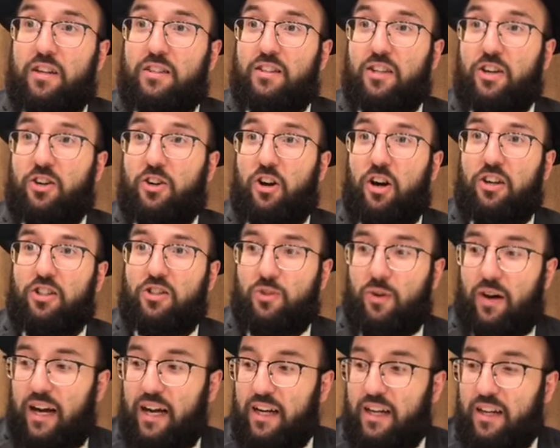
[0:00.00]
It's a curse?
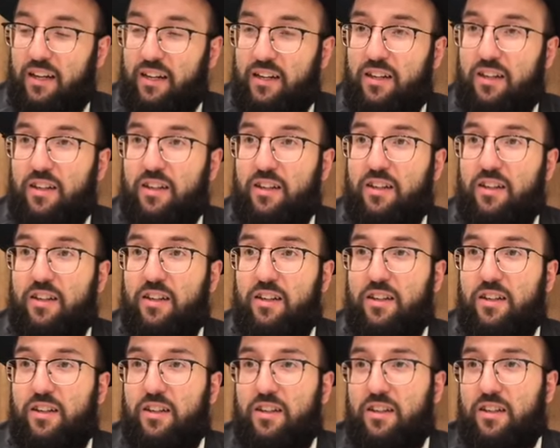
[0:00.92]
Why?
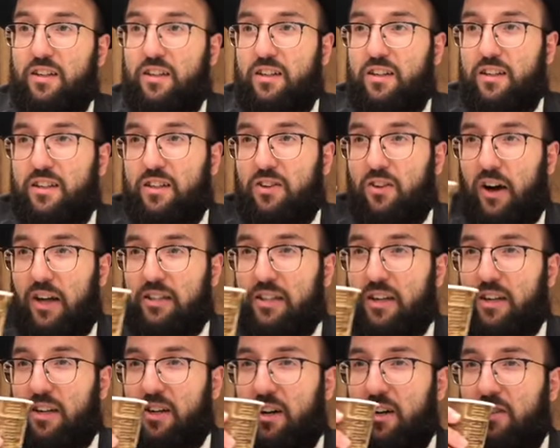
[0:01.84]
Why is it
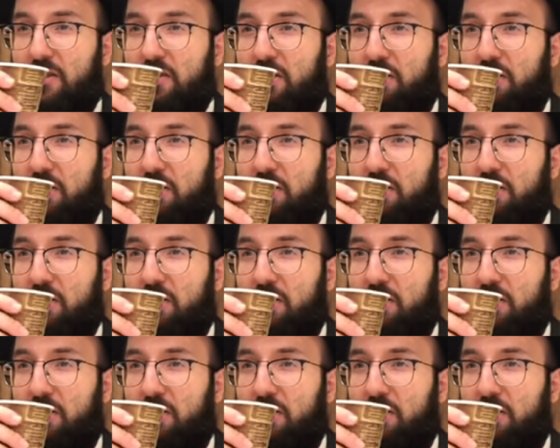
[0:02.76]
a curse?